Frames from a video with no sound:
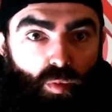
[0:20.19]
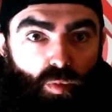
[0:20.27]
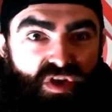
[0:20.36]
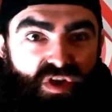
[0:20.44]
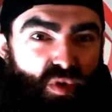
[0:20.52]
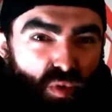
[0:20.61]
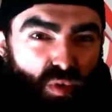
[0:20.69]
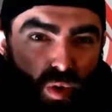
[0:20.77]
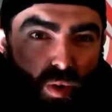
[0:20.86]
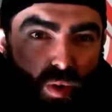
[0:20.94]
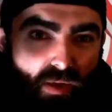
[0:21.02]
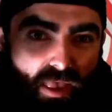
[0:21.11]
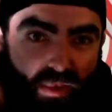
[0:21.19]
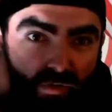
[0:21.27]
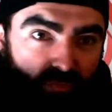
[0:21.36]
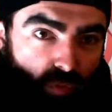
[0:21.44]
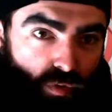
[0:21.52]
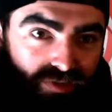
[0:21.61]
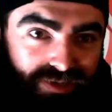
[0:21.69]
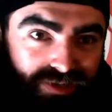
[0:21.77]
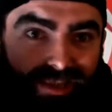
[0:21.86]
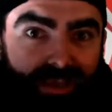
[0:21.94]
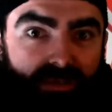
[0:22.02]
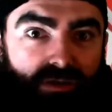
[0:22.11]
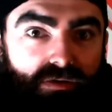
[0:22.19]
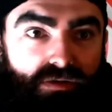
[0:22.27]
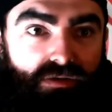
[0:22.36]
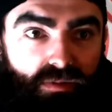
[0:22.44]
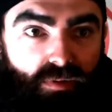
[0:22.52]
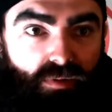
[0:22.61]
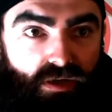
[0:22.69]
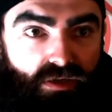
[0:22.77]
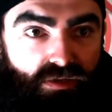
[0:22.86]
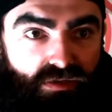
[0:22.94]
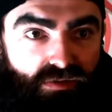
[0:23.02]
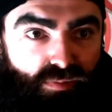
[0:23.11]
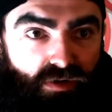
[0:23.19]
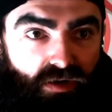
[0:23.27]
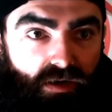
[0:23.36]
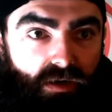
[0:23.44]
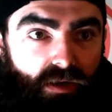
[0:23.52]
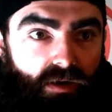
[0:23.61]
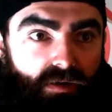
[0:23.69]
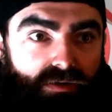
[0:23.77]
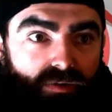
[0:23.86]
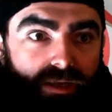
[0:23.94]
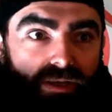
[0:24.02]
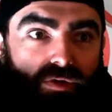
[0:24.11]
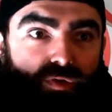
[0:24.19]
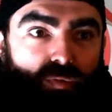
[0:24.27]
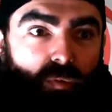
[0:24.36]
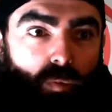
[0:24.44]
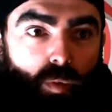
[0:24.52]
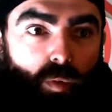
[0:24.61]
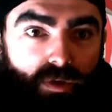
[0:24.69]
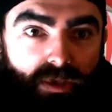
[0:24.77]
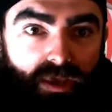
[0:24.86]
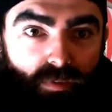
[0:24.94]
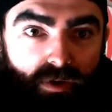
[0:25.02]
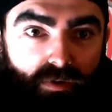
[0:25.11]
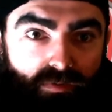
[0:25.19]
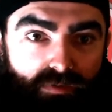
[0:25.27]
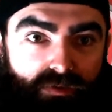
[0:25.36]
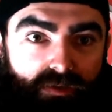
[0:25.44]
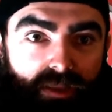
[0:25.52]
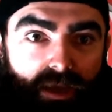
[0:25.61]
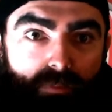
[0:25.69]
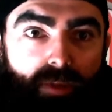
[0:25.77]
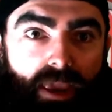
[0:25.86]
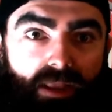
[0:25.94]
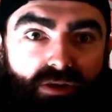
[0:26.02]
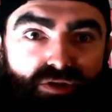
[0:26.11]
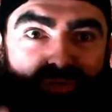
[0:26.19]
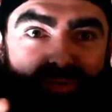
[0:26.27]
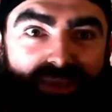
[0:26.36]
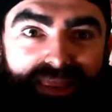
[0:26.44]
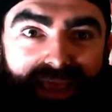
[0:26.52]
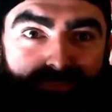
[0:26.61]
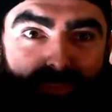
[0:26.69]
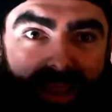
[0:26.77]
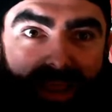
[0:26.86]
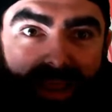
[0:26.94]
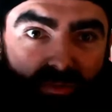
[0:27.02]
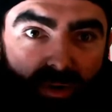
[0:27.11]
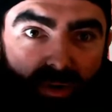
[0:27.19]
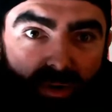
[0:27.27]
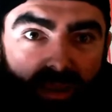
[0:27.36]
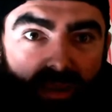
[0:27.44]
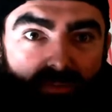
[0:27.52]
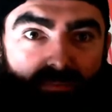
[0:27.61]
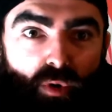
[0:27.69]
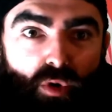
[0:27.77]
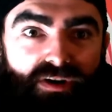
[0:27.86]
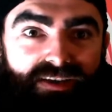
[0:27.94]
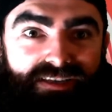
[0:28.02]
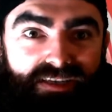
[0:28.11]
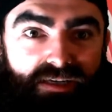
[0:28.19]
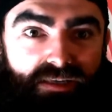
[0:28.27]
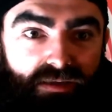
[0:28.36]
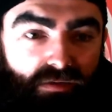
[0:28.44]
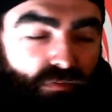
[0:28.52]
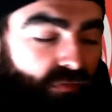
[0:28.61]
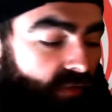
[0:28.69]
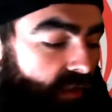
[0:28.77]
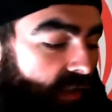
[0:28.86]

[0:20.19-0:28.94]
reinforcing that to your subconscious brain, and also getting those reward chemicals that make doing that pathway more addictive.